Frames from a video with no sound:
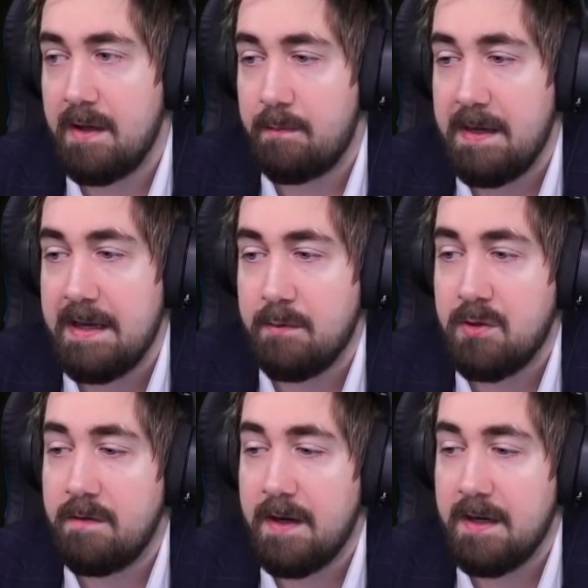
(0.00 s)
like being able
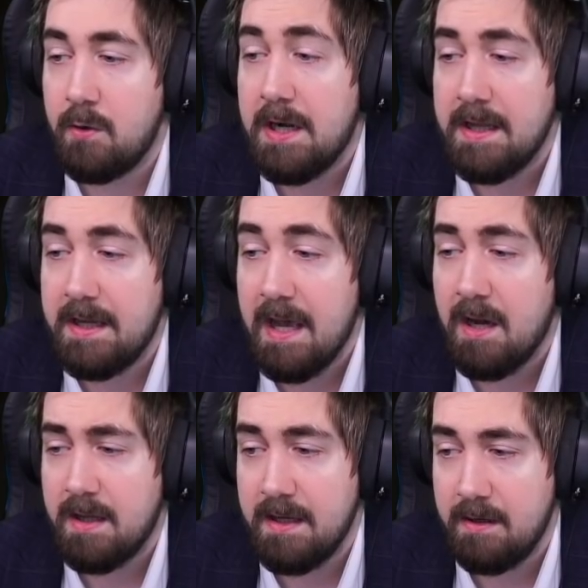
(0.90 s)
to very quickly
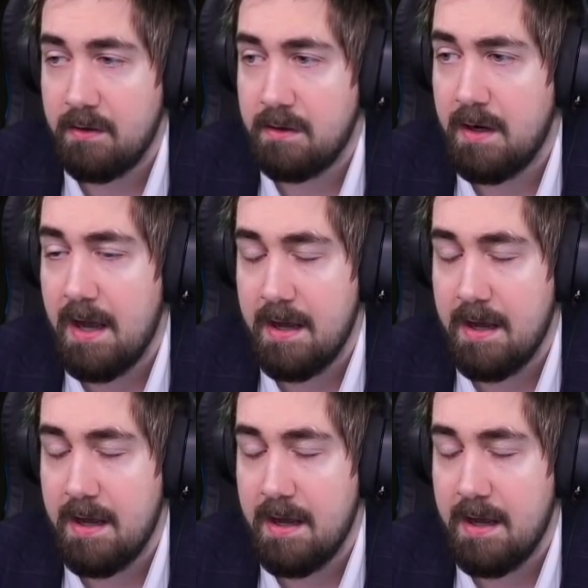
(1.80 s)
calculate your